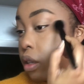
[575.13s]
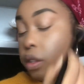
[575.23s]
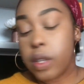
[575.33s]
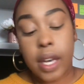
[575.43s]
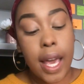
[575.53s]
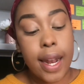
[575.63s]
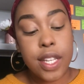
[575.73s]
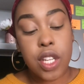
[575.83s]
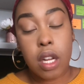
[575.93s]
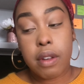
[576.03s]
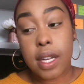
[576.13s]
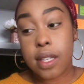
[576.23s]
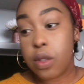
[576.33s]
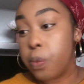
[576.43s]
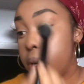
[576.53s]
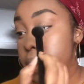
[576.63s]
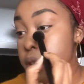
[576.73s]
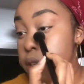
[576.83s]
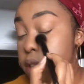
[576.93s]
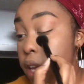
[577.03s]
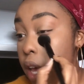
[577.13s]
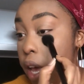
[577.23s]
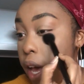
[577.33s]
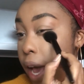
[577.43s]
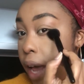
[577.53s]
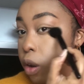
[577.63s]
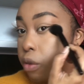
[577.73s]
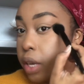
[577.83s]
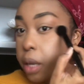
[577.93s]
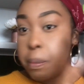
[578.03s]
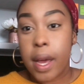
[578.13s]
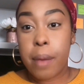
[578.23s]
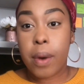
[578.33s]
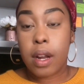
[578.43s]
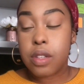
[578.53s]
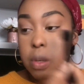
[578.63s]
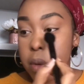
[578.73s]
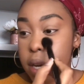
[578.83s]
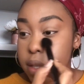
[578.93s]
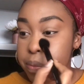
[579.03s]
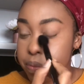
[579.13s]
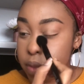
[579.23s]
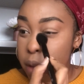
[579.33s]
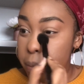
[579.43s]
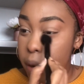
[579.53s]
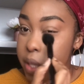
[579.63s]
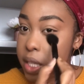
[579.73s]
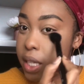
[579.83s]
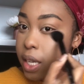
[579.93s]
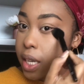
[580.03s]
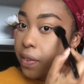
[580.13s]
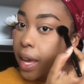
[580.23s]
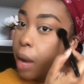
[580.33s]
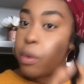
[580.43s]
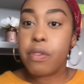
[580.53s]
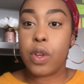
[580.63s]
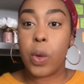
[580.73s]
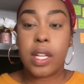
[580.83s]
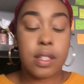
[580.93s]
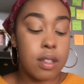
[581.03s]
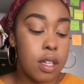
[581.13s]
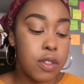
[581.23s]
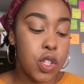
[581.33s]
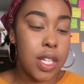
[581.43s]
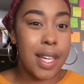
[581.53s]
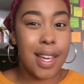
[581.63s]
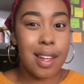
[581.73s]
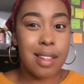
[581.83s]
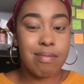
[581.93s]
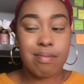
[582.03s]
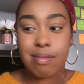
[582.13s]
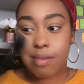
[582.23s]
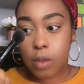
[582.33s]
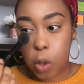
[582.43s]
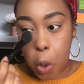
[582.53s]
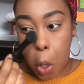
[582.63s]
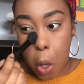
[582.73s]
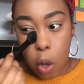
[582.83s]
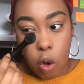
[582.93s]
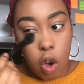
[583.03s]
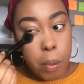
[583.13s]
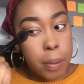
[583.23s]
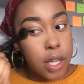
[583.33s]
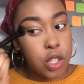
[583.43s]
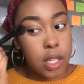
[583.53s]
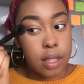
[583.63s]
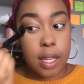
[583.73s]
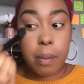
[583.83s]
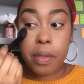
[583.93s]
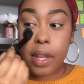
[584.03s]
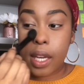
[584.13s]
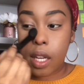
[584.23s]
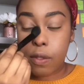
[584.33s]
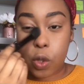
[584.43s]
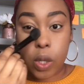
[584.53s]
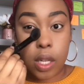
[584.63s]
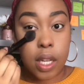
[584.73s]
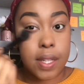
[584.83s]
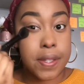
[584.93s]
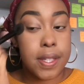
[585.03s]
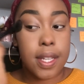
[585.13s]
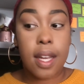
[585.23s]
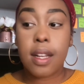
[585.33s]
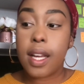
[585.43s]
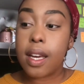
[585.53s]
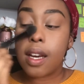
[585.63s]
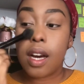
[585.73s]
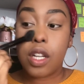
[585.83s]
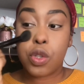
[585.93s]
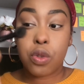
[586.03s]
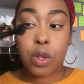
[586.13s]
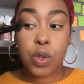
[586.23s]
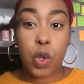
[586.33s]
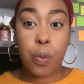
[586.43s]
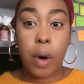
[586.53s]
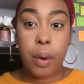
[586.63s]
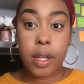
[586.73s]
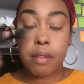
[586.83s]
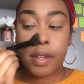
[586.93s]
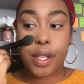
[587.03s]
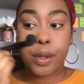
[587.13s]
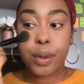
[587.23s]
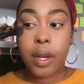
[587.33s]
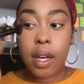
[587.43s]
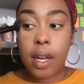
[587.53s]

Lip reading: So Kylie Jenner released new powders. I don't really buy products from her, but I was thinking if I am reviewing stuff, should I get it? Or maybe I shouldn't. I'm thinking of doing instead like a drugstore powder video.